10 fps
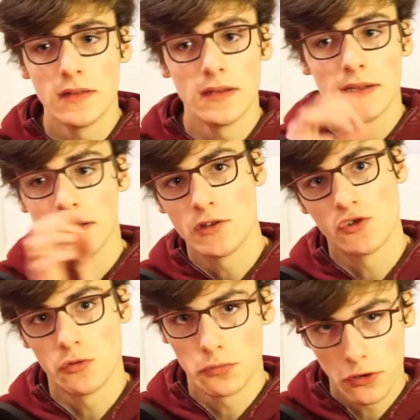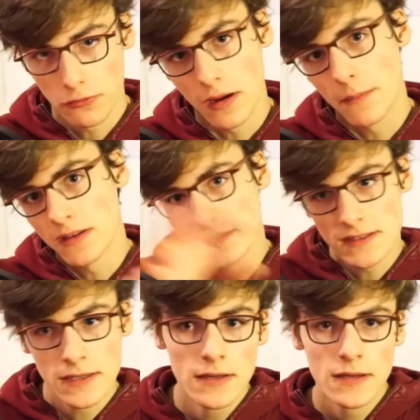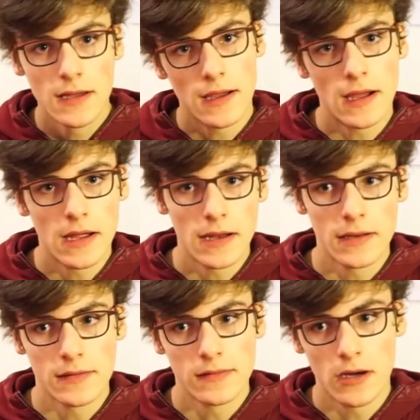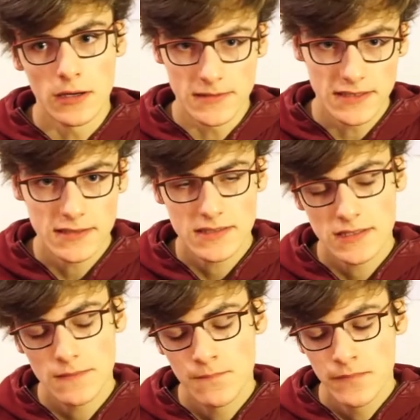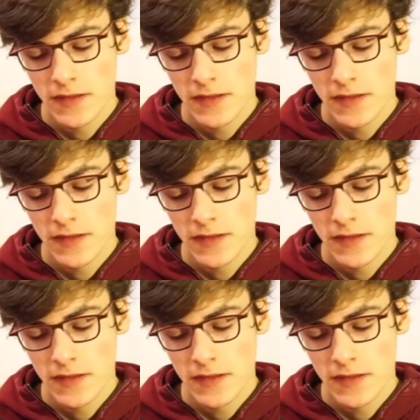the in-engine programmers and the artists.